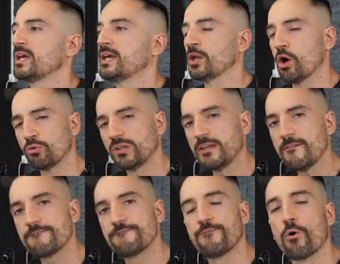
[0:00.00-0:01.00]
In
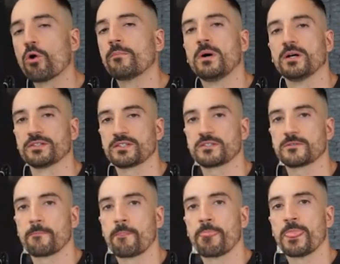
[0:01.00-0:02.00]
only 4 months,
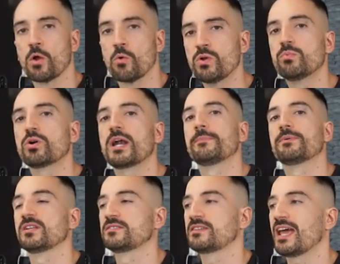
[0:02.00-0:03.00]
we were able
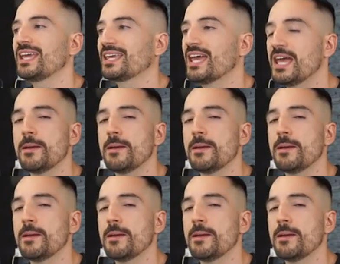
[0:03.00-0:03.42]
to take